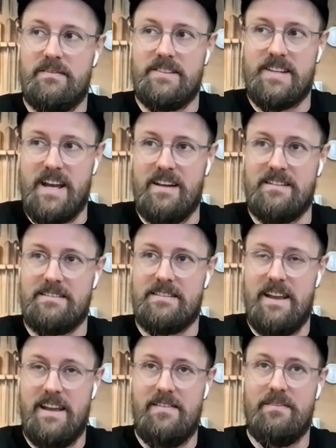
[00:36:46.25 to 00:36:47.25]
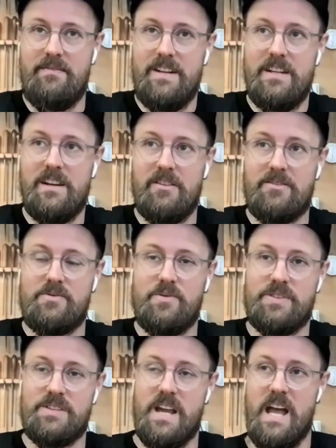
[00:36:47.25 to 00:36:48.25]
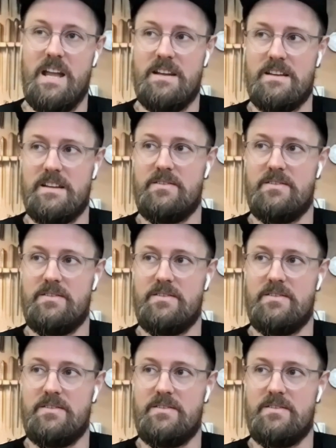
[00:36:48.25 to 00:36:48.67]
said in the video towards the end.